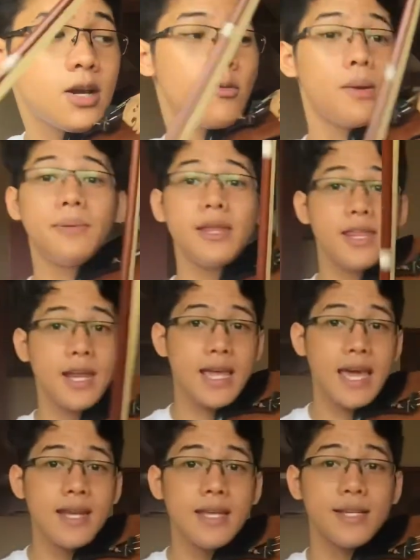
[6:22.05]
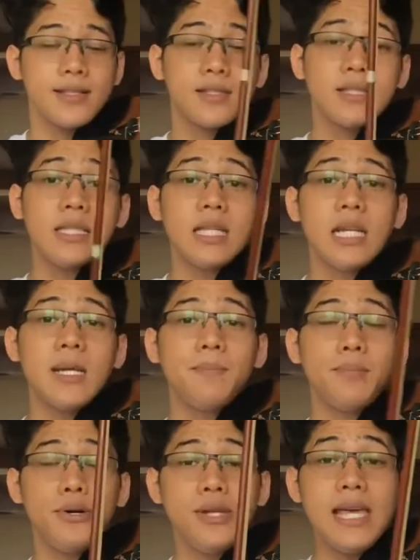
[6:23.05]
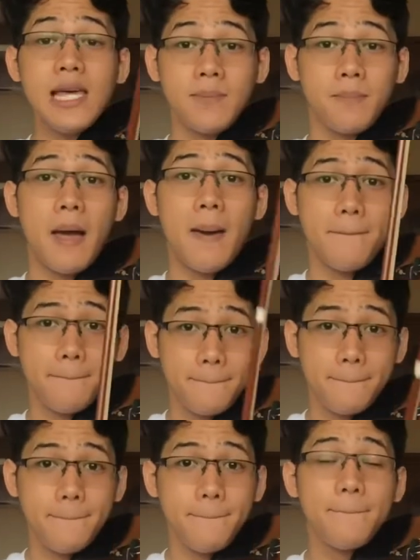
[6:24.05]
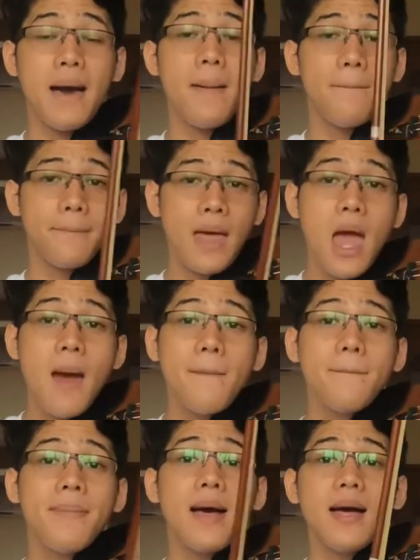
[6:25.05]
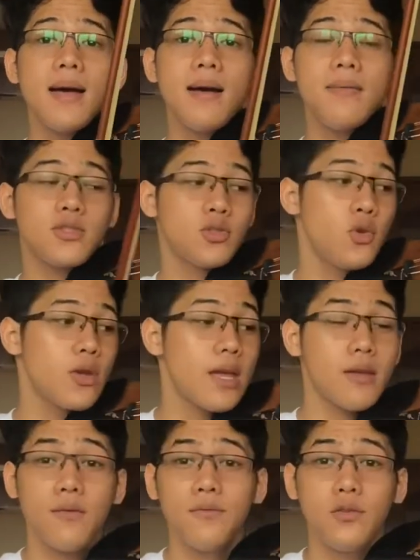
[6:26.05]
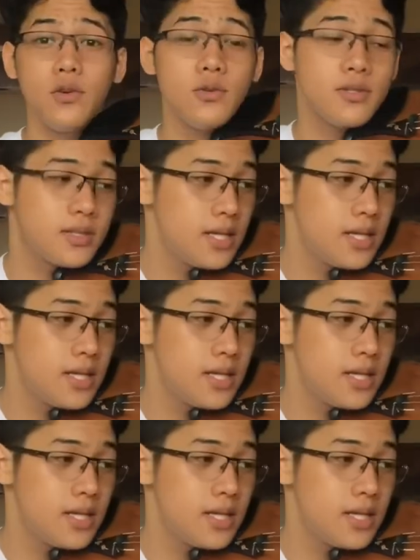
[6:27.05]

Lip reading: Want to play that again? It's triplet, bum, bum, bum. So don't get confused.